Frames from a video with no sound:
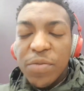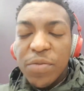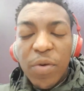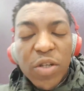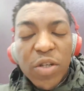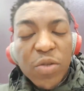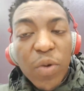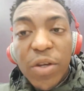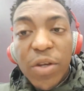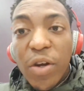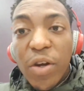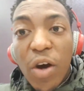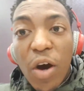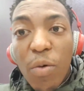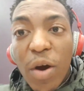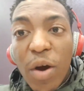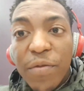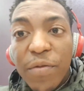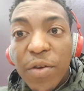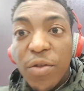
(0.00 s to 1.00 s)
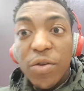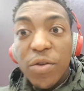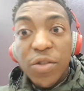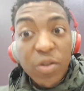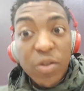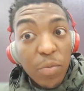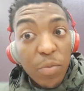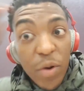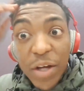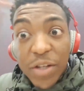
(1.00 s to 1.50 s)
because when you're not aware of your thoughts,
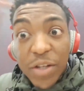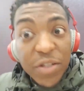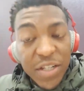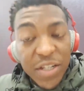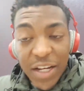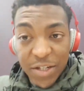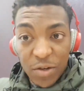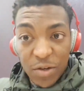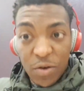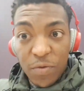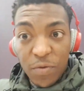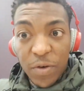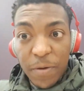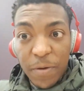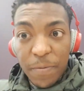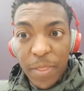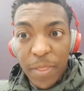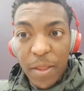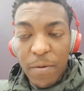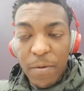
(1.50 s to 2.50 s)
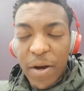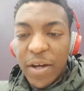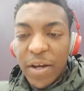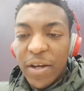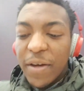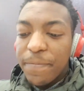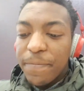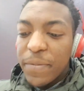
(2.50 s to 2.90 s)
your brain just takes over, right?